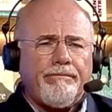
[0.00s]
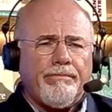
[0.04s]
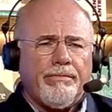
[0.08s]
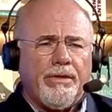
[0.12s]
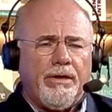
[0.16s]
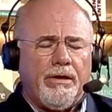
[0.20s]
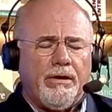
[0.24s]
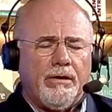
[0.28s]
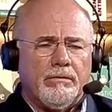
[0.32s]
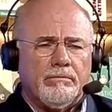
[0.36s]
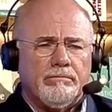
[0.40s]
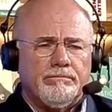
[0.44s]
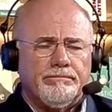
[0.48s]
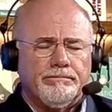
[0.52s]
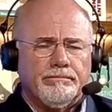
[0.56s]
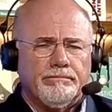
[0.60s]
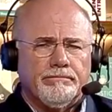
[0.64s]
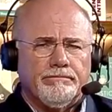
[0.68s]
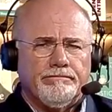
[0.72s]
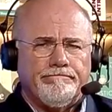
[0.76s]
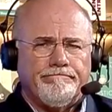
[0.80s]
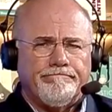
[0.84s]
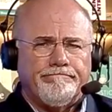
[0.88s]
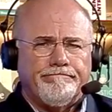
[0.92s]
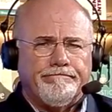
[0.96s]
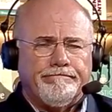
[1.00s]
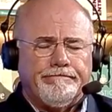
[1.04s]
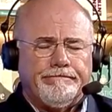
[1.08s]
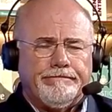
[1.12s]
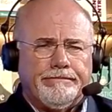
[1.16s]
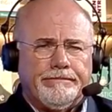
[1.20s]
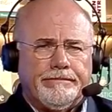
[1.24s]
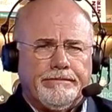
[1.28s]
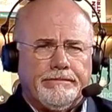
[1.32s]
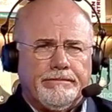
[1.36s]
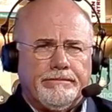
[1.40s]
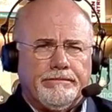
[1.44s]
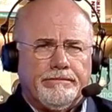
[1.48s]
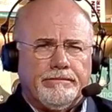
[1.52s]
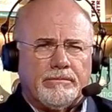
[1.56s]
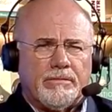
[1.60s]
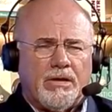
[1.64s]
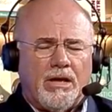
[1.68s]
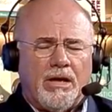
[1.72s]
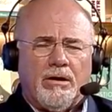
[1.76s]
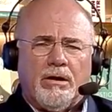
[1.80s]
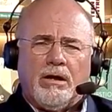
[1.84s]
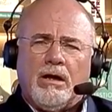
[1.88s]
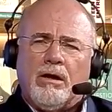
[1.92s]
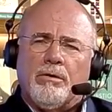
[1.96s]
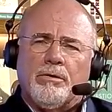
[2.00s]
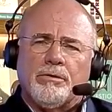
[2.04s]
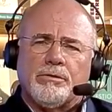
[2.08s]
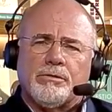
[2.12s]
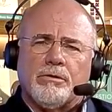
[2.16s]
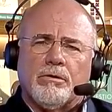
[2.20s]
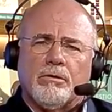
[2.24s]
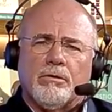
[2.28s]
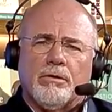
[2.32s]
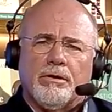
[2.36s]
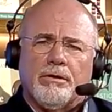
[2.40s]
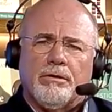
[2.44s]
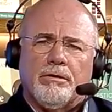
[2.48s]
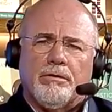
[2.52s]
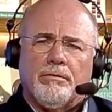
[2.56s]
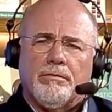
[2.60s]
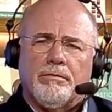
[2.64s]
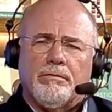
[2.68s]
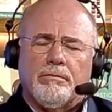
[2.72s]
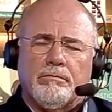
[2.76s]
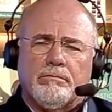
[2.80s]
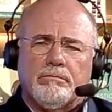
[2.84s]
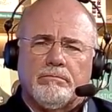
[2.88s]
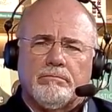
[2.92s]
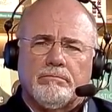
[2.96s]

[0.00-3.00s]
Yeah. Um, how, how is her health?